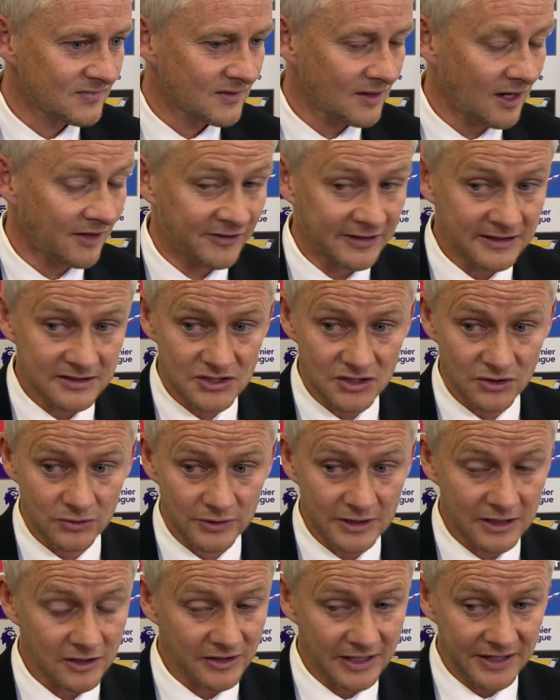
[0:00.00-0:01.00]
I think so.
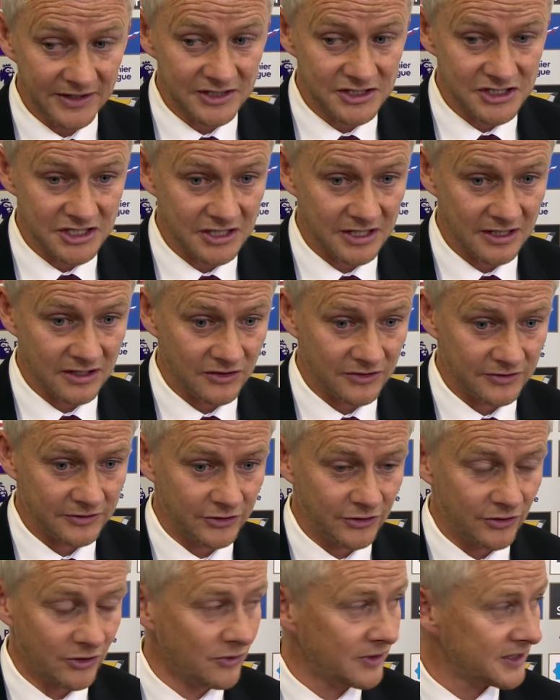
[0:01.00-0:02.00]
They got energy. They got
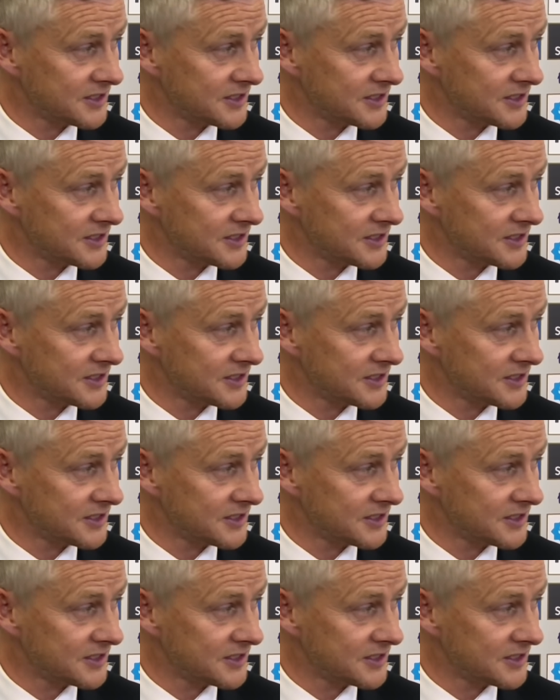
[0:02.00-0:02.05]
you know